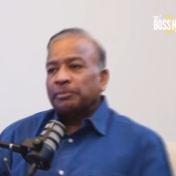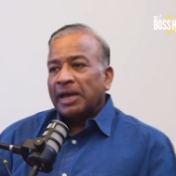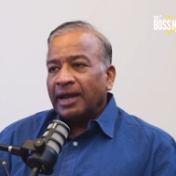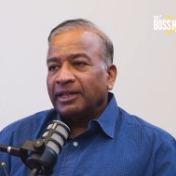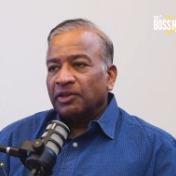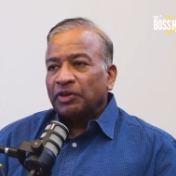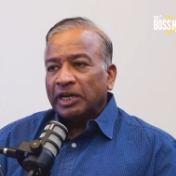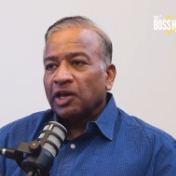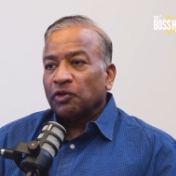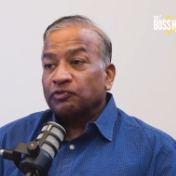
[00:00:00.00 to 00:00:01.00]
behind the
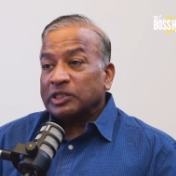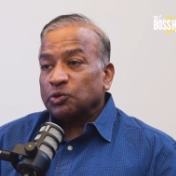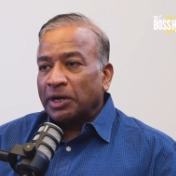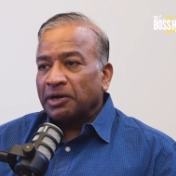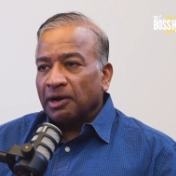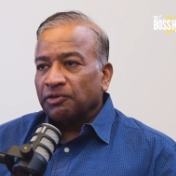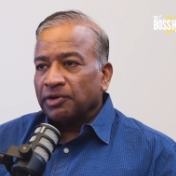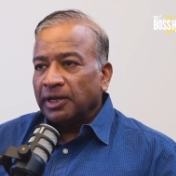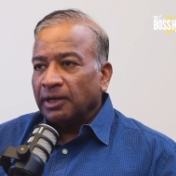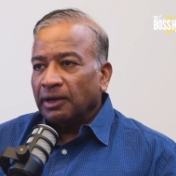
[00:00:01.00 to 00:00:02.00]
veneer of just one country,